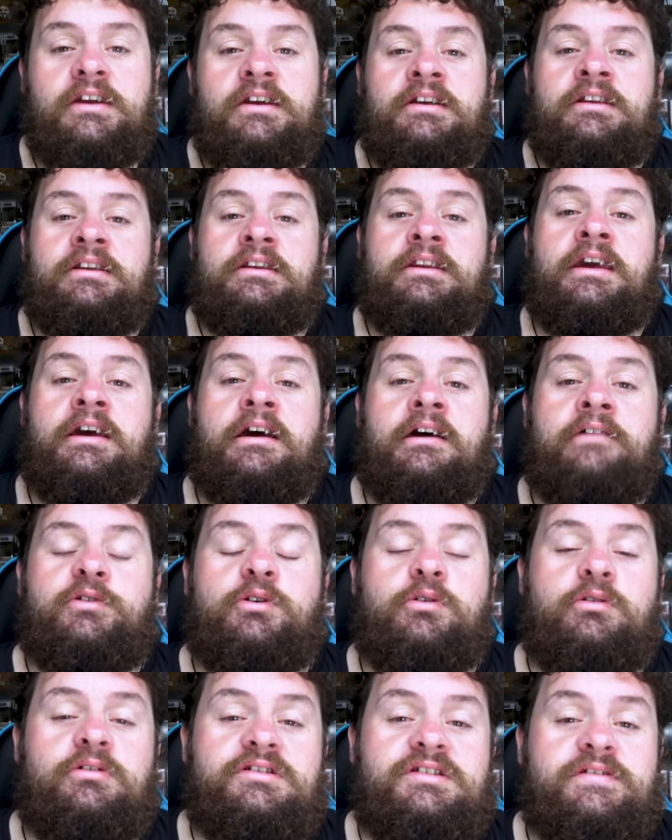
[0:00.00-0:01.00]
Now, of
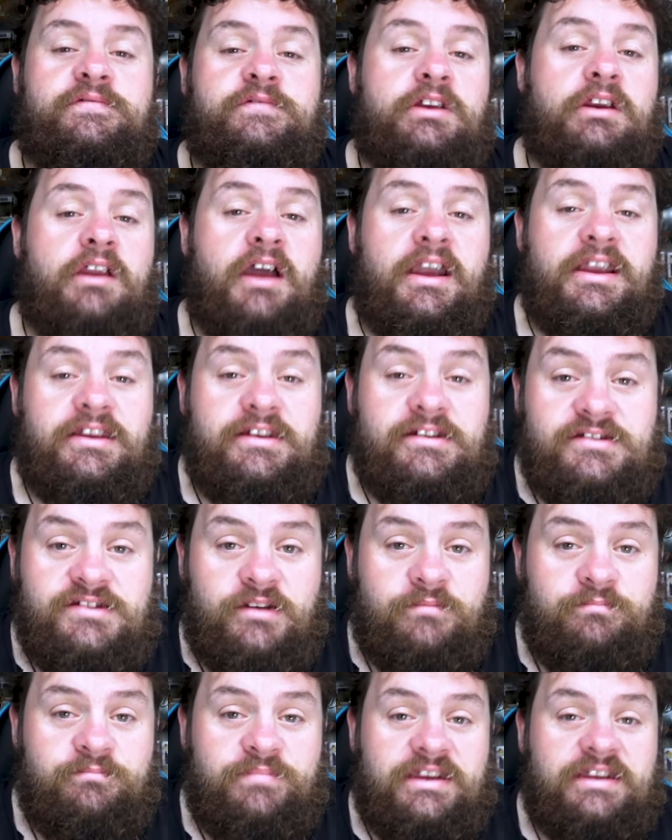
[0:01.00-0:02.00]
course, if you like your
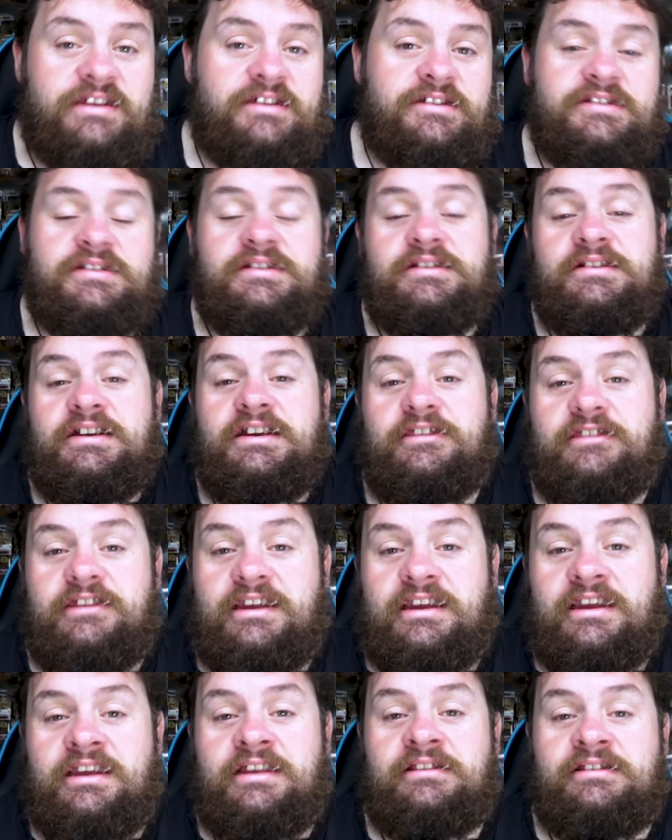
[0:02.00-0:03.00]
zombies,
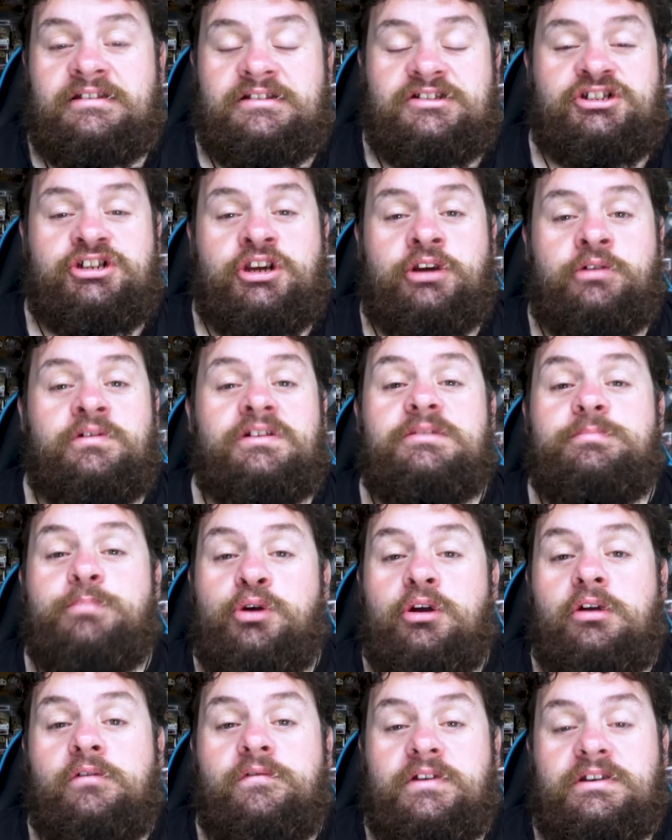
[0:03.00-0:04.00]
then this show is
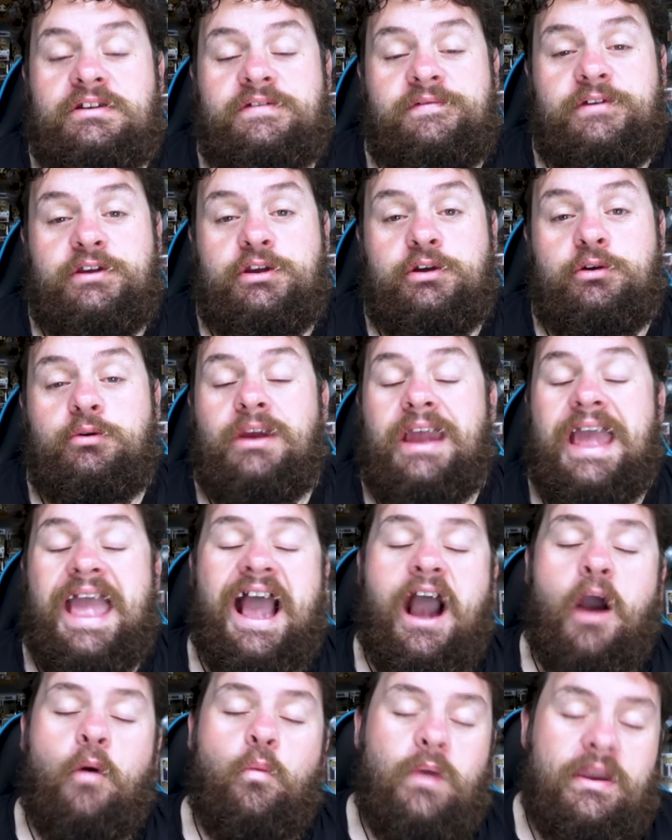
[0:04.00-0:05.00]
perfect for you.
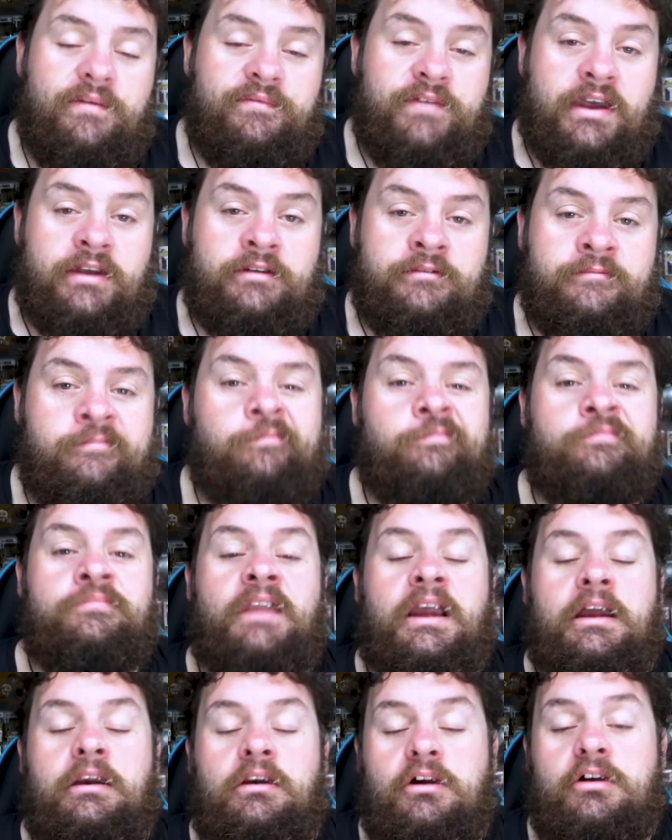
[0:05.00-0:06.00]
However,
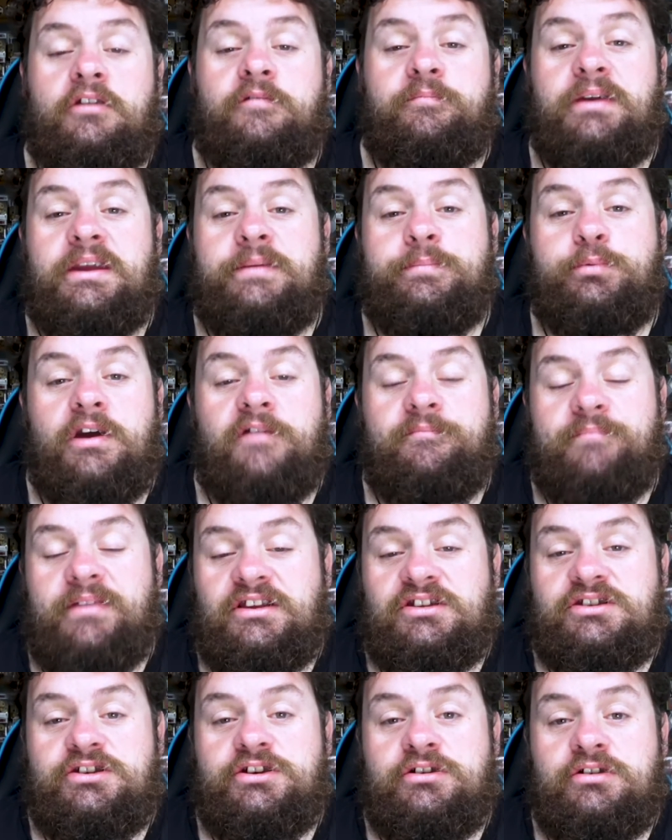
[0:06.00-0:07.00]
a lot of people have
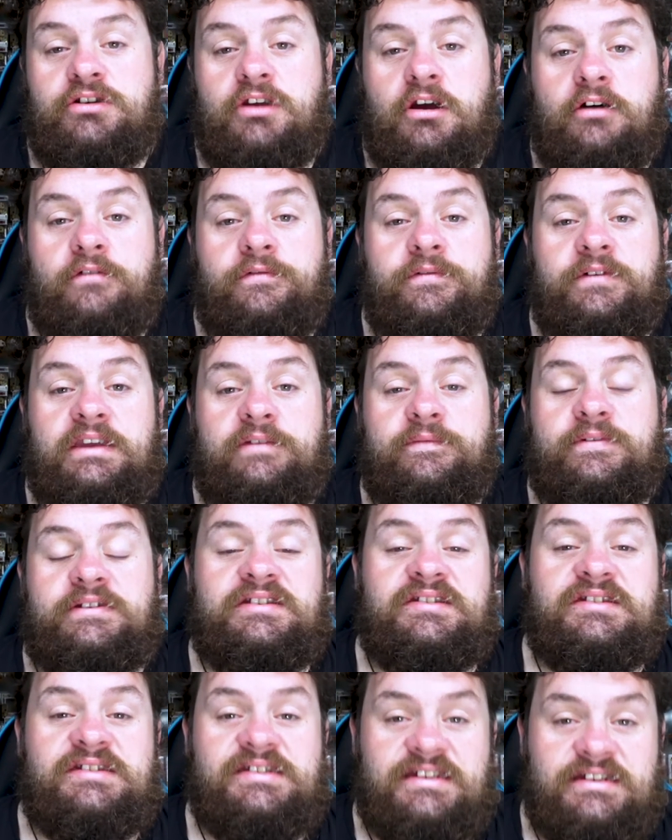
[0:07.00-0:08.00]
been turned off ever
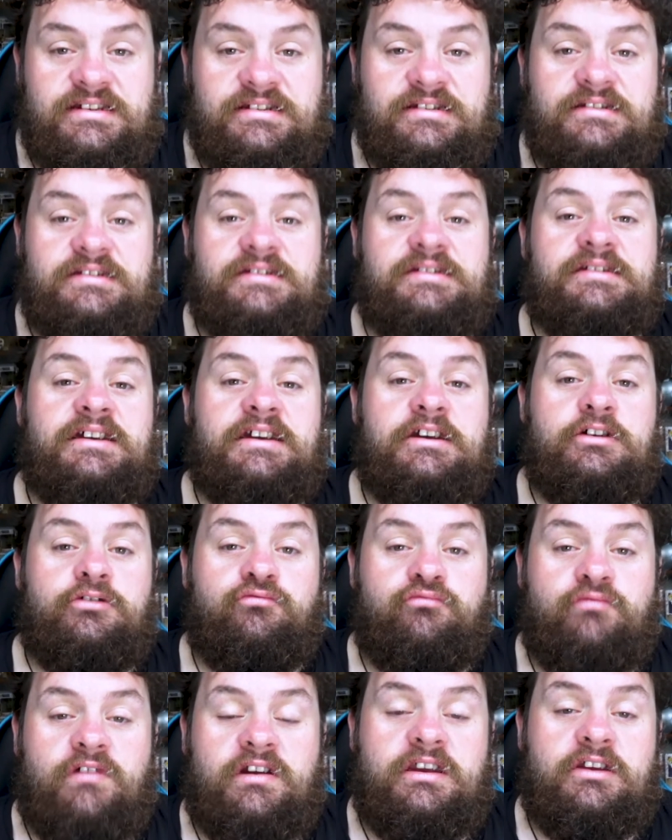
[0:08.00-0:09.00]
since
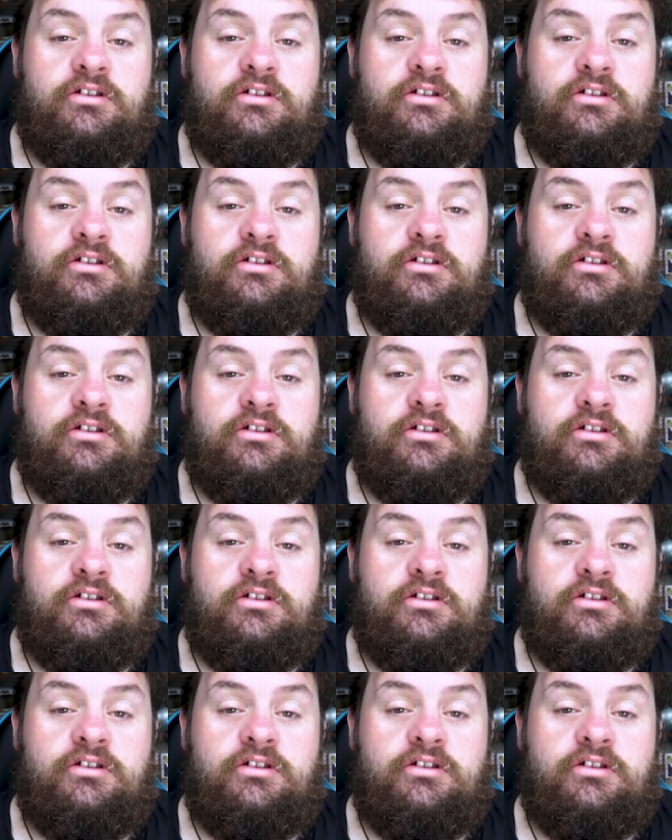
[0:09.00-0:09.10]
Rick